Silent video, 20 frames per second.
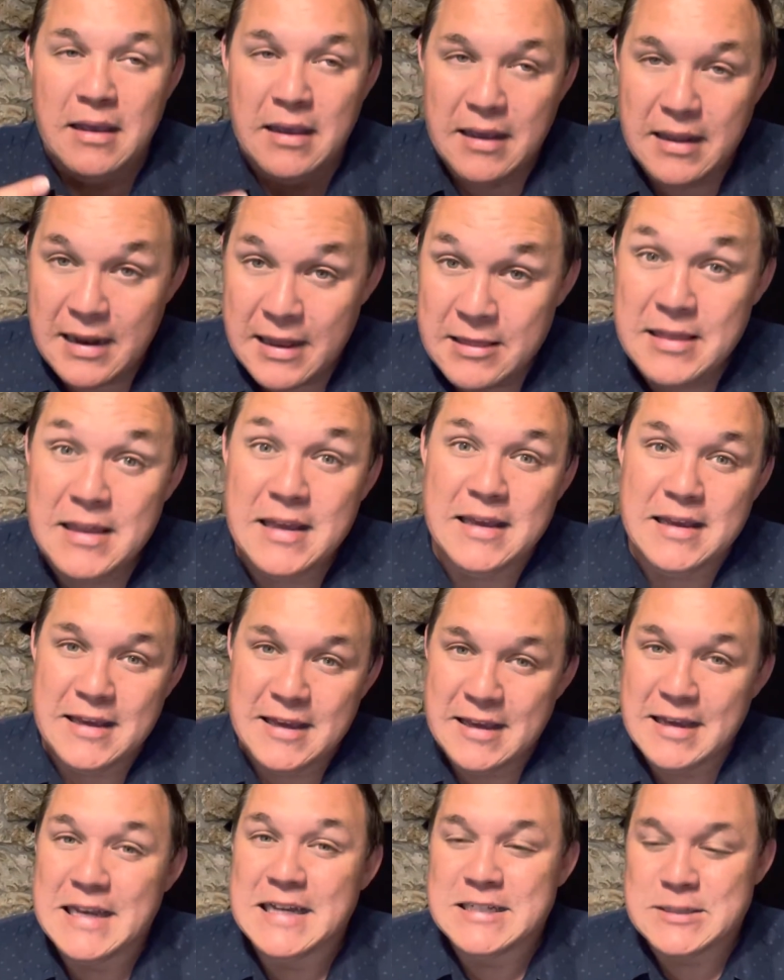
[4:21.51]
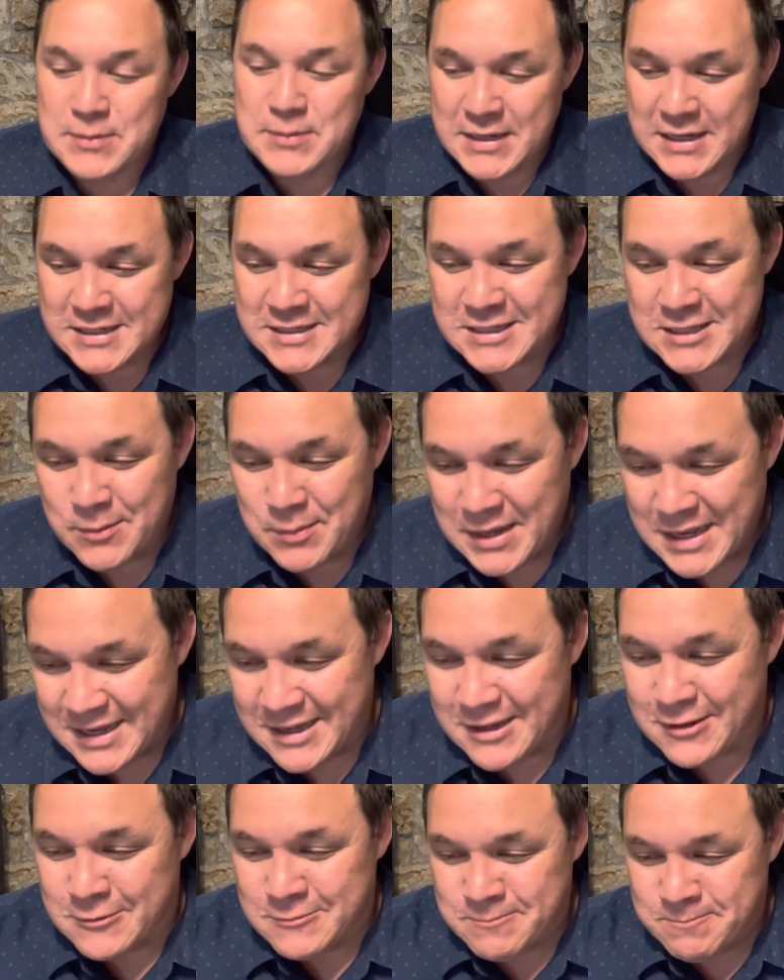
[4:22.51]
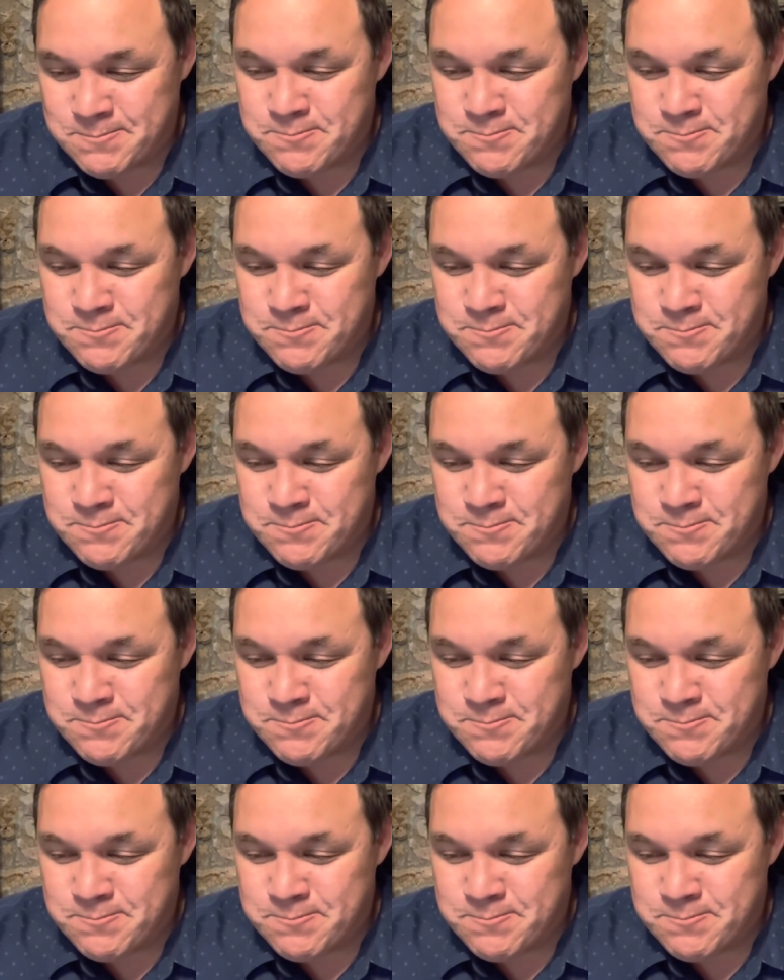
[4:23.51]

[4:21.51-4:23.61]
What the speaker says: And I think it's because of the buyout.